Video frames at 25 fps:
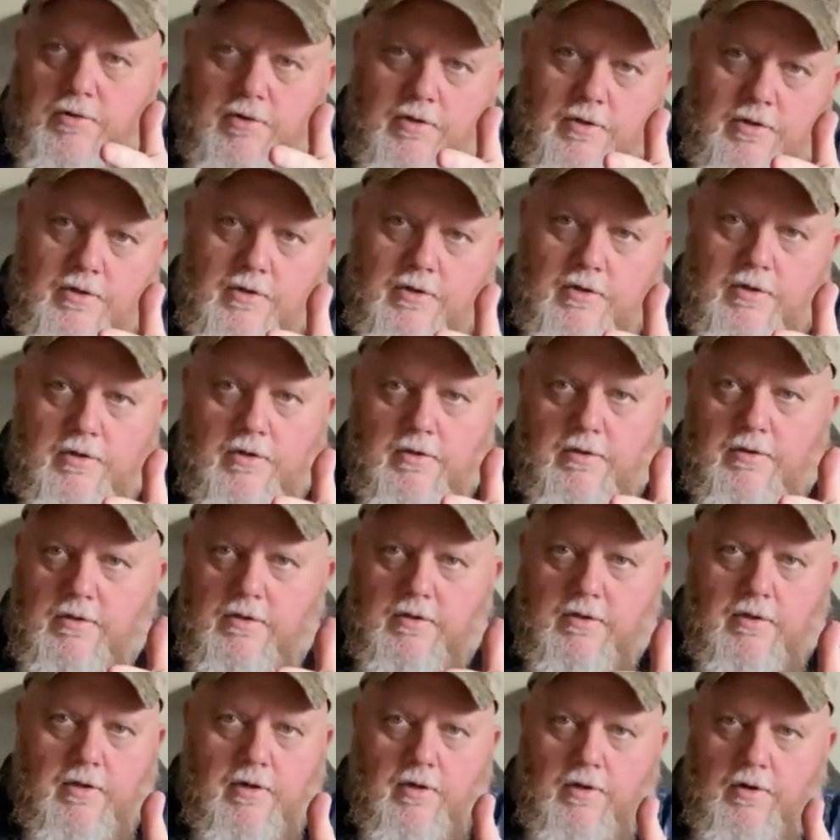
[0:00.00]
could
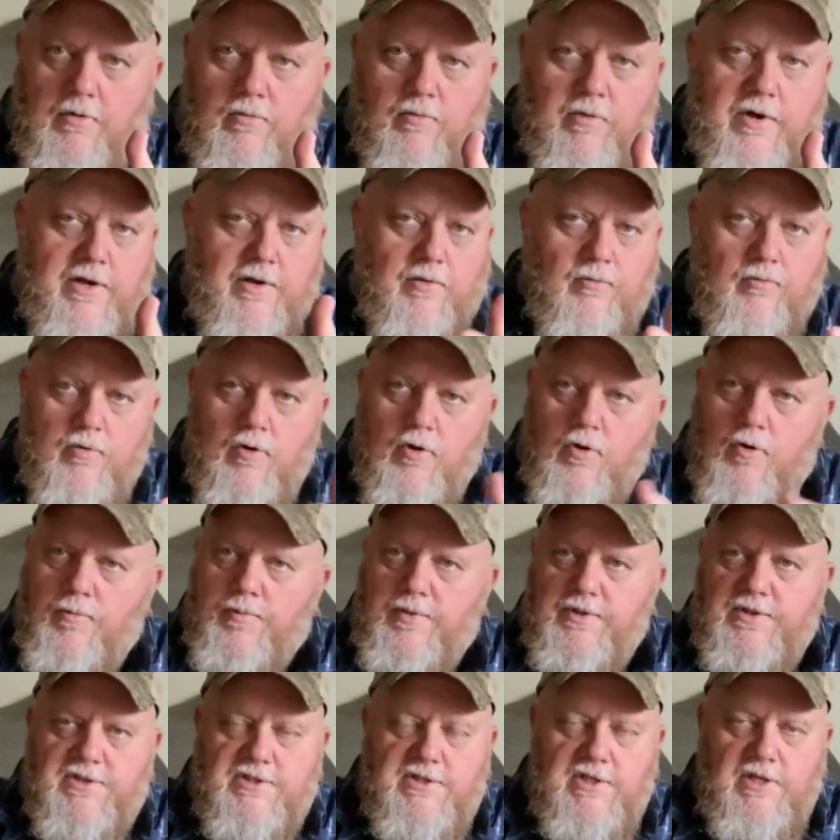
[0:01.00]
cut away a rope,
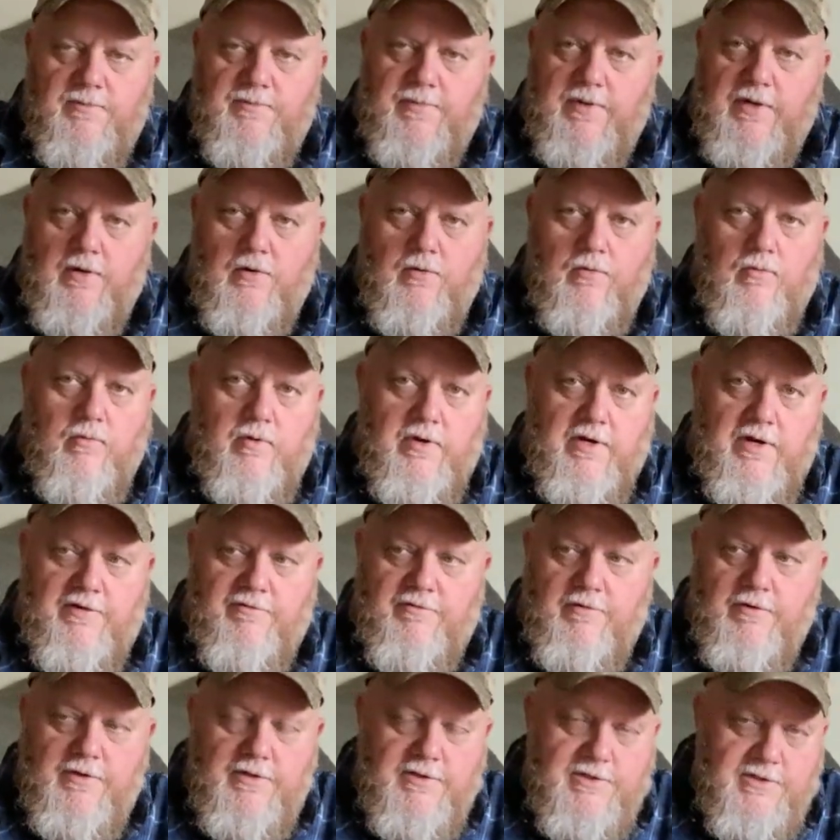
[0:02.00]
a seatbelt,
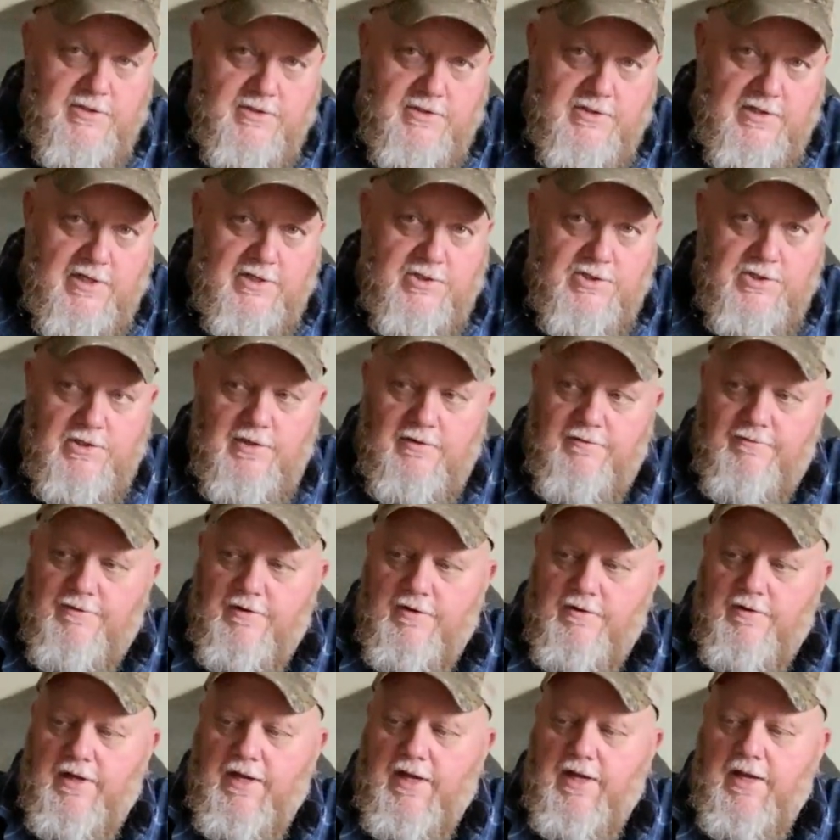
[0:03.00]
whatever. This is actually a
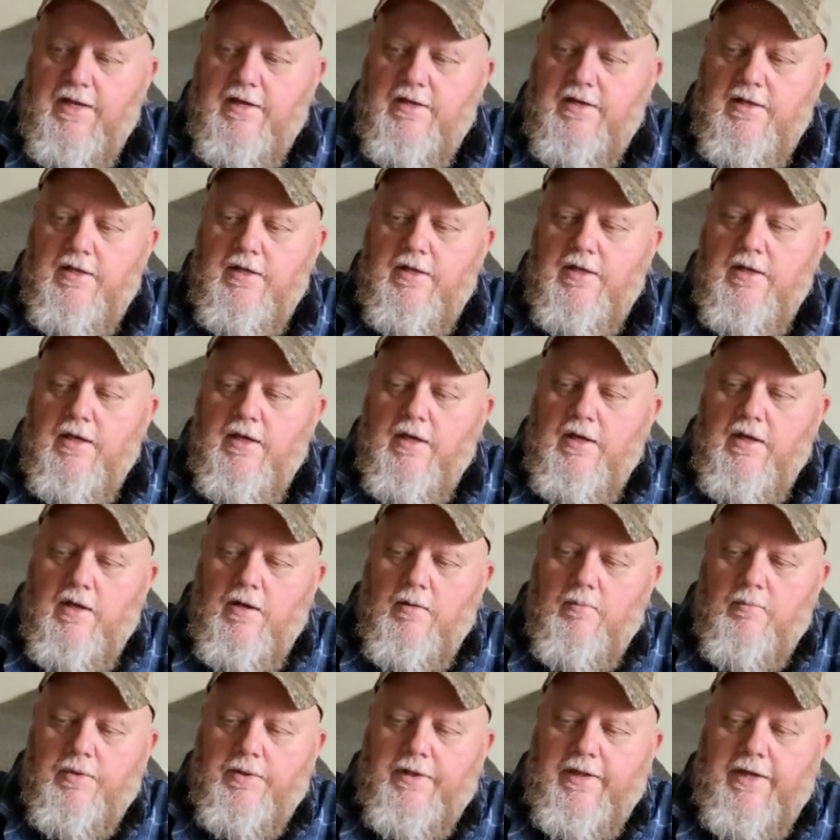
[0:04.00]
very handy
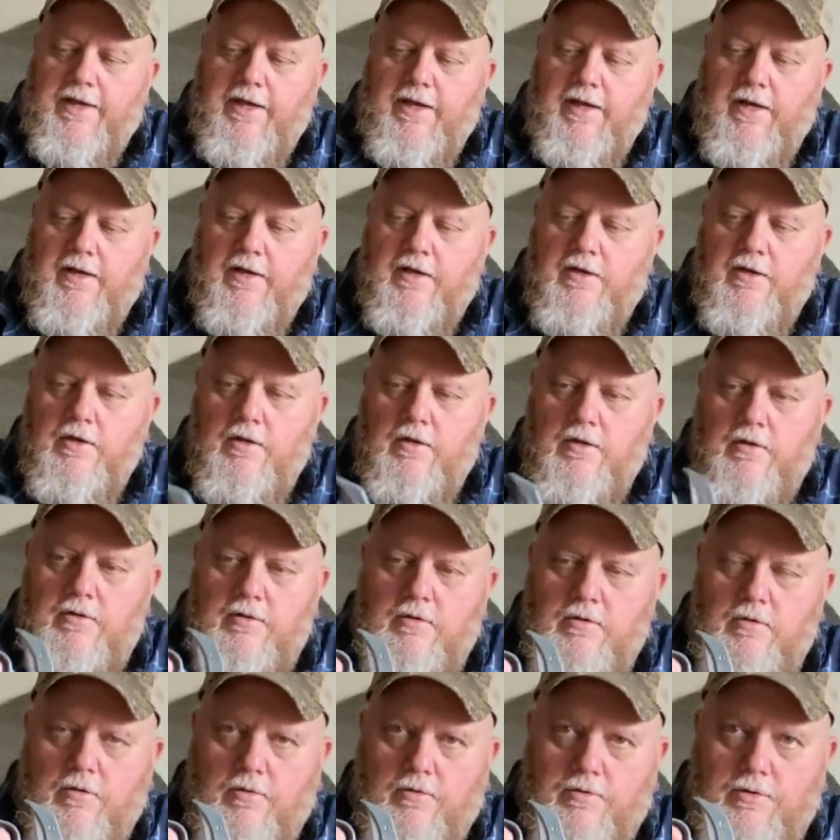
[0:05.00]
blade, and
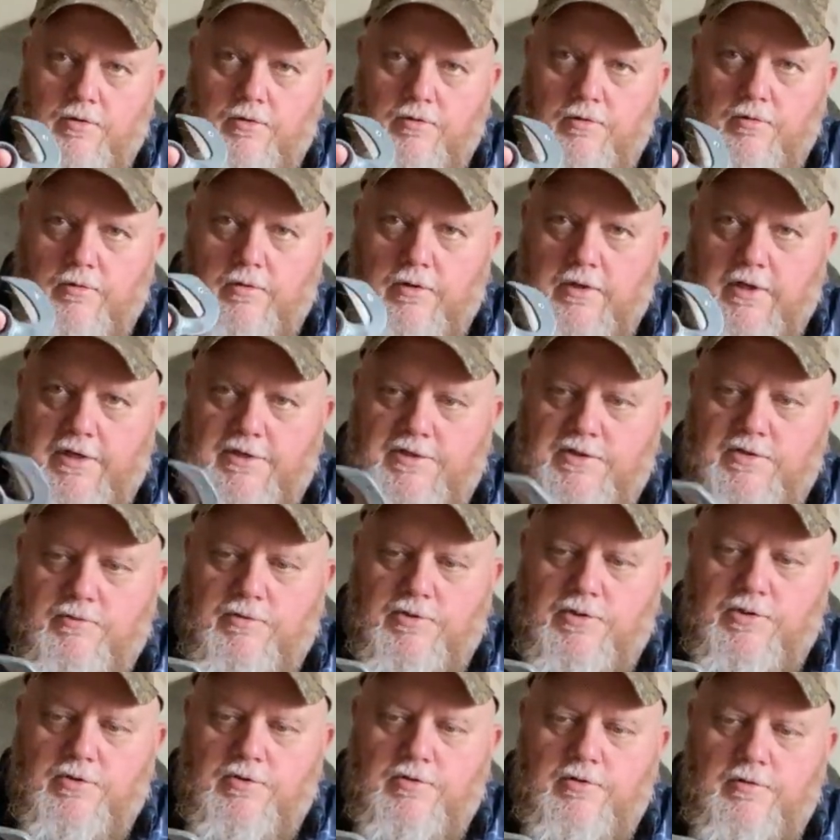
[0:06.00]
you utilize it
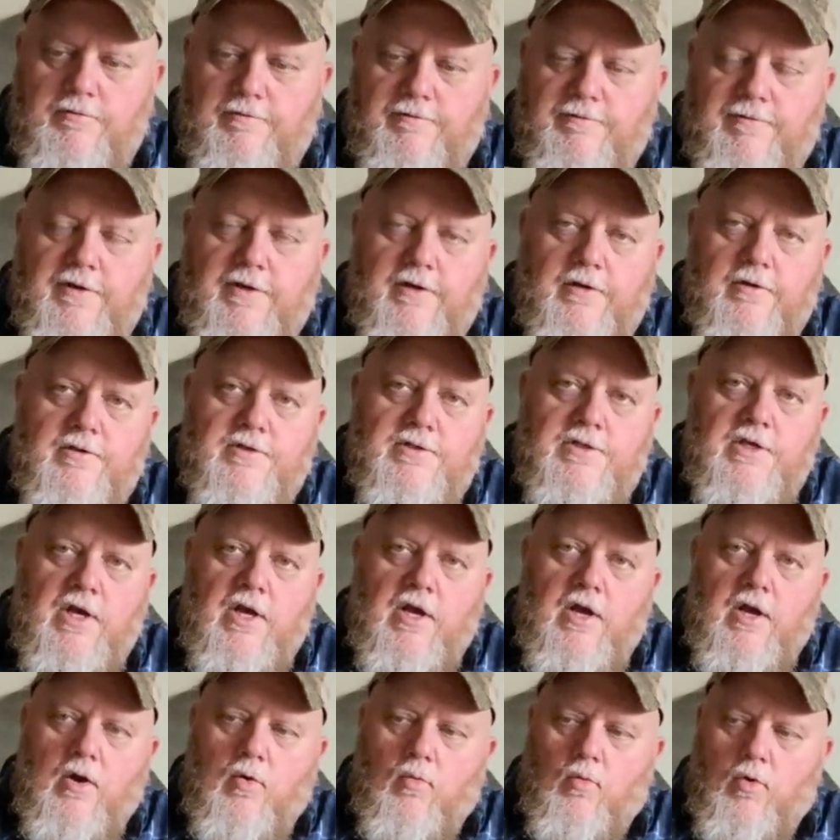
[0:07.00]
with your two fingers.
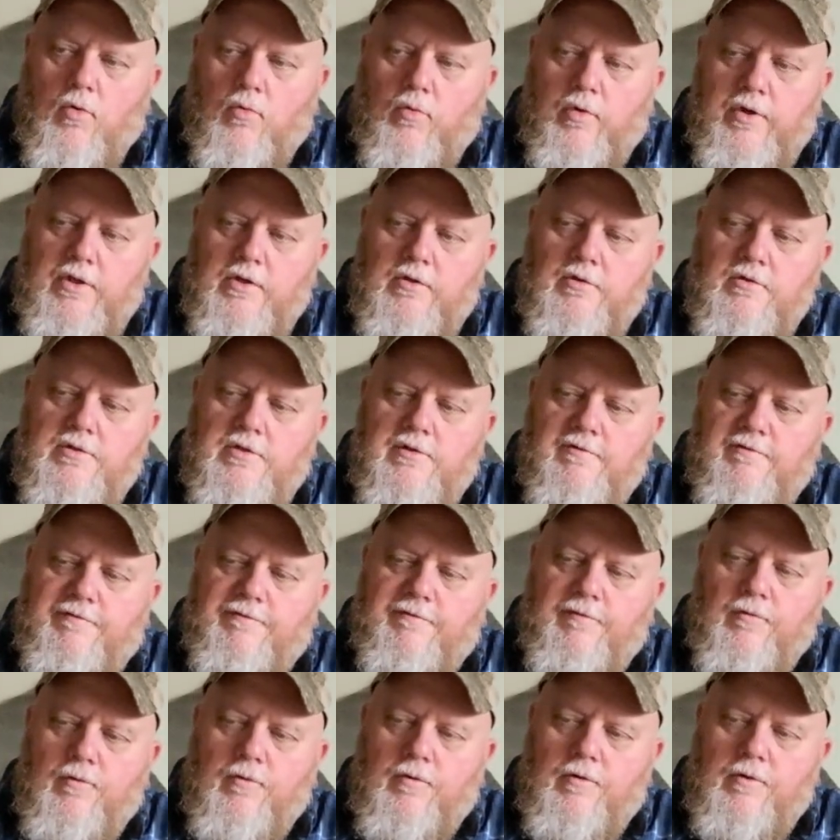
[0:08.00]
What we use it
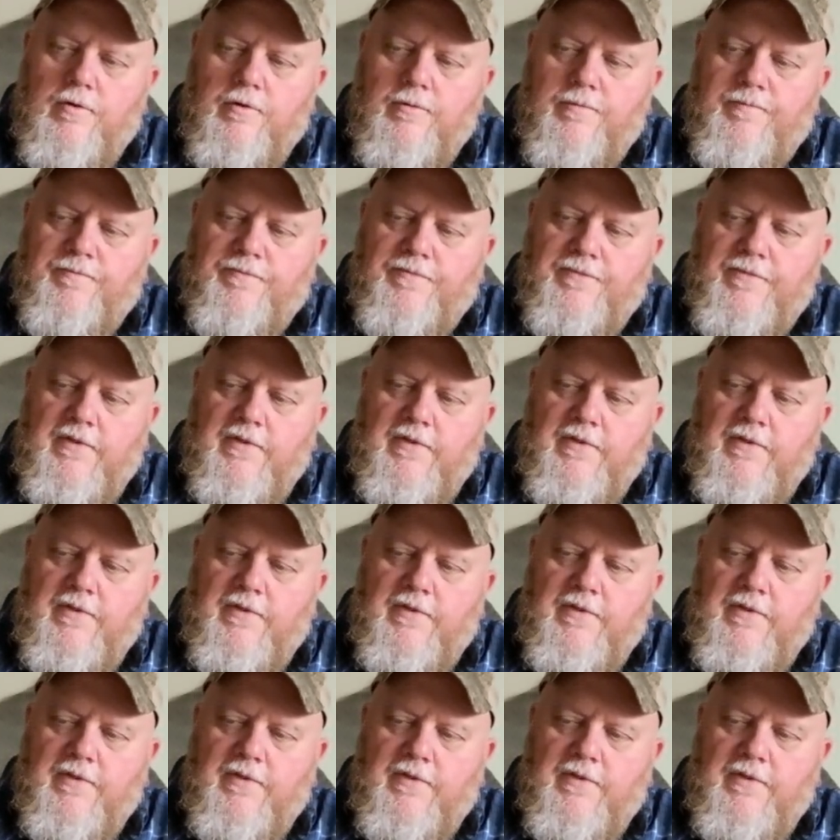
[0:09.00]
for,